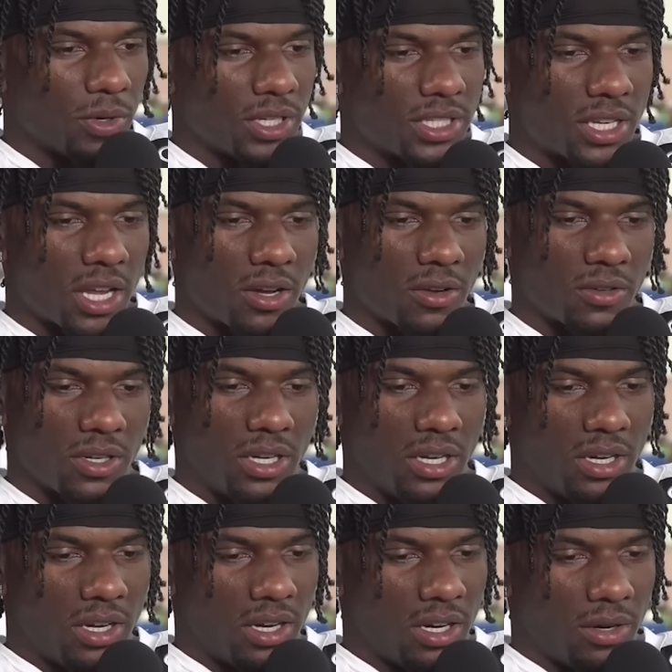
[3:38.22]
reached out
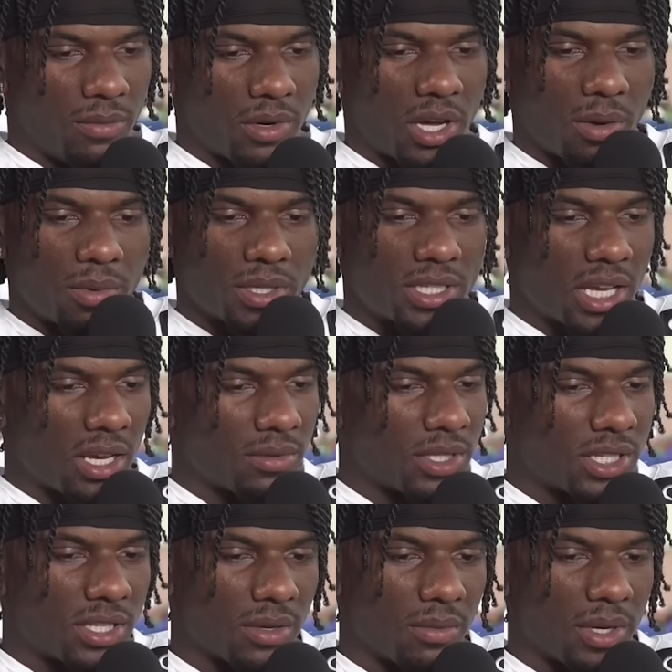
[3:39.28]
um a couple times
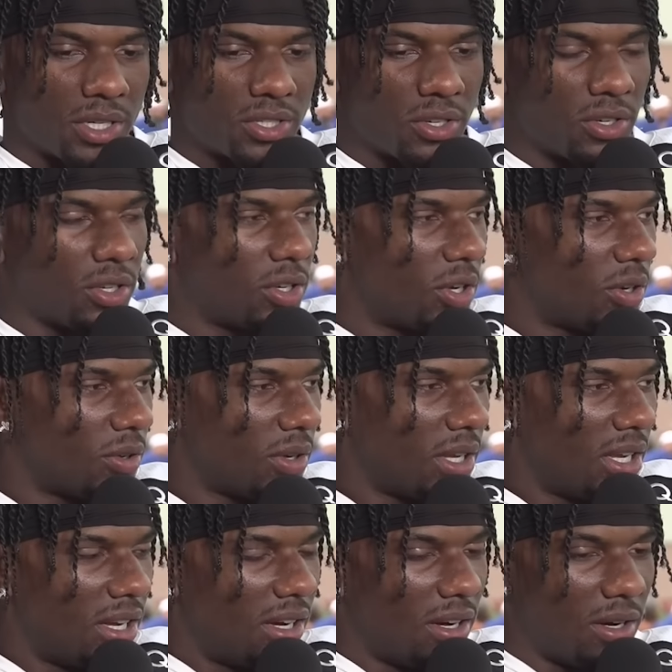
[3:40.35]
just to make sure, you know,
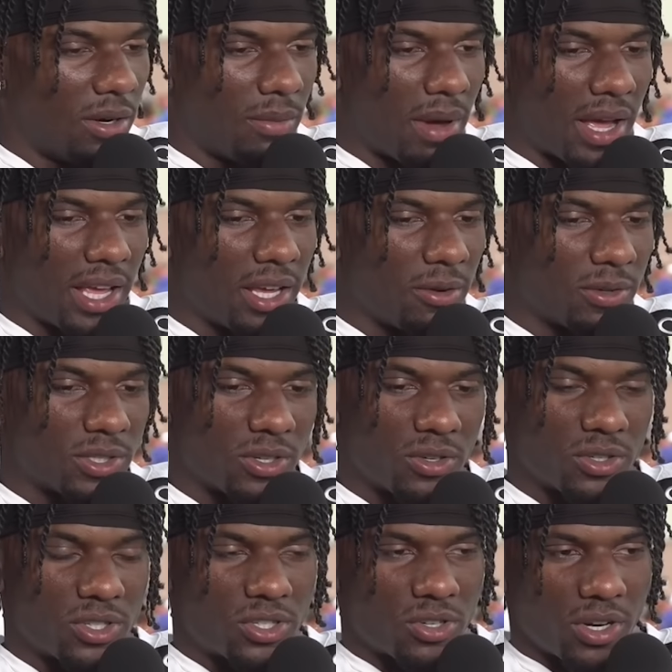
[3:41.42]
um, my head was
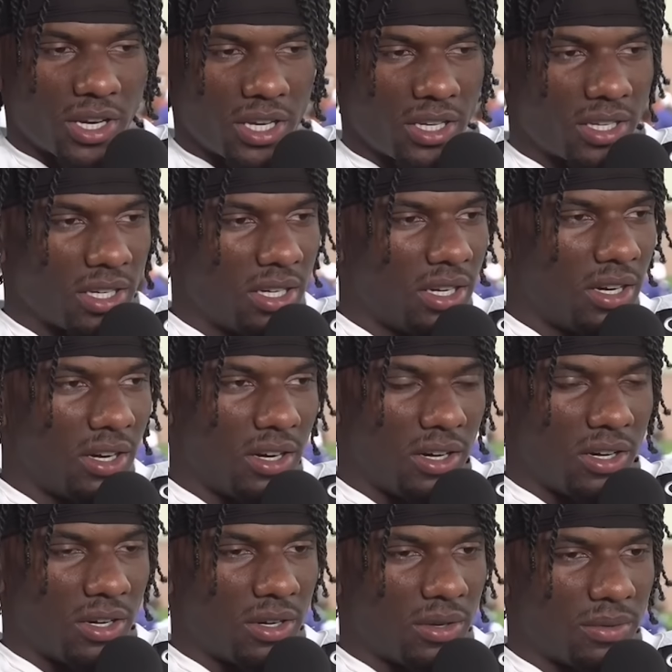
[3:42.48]
on straight.
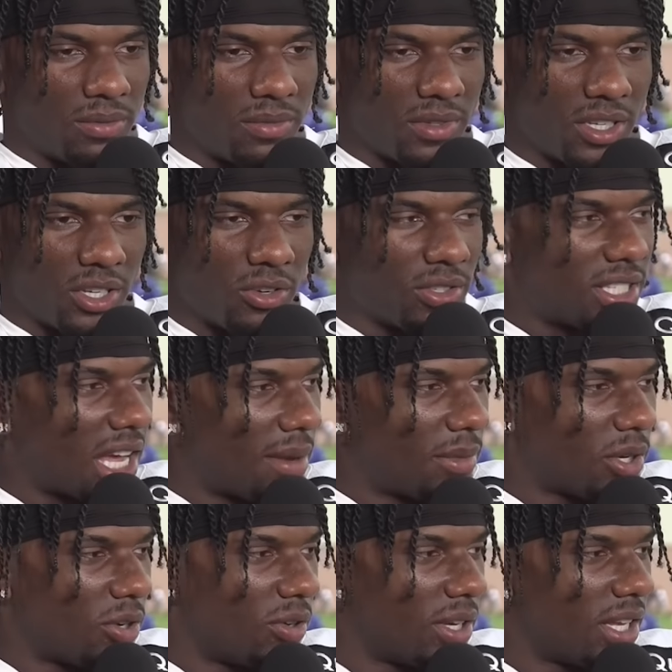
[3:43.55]
Um, you know, time
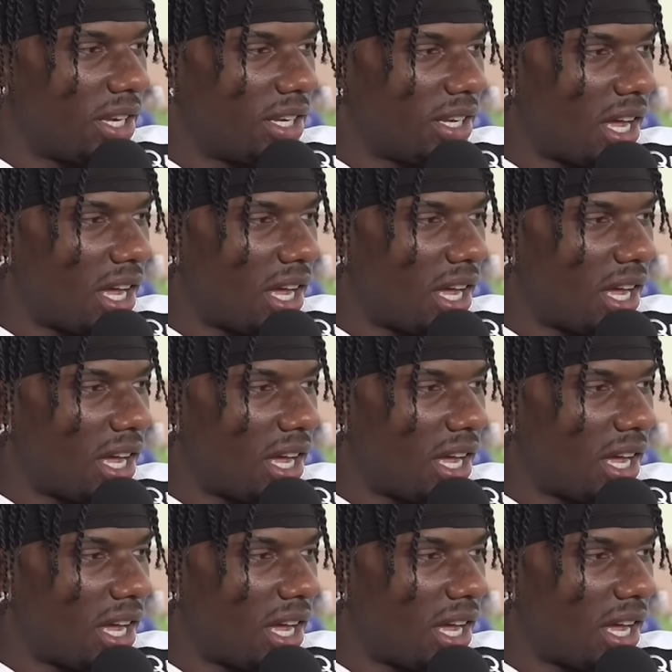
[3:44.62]
to go get it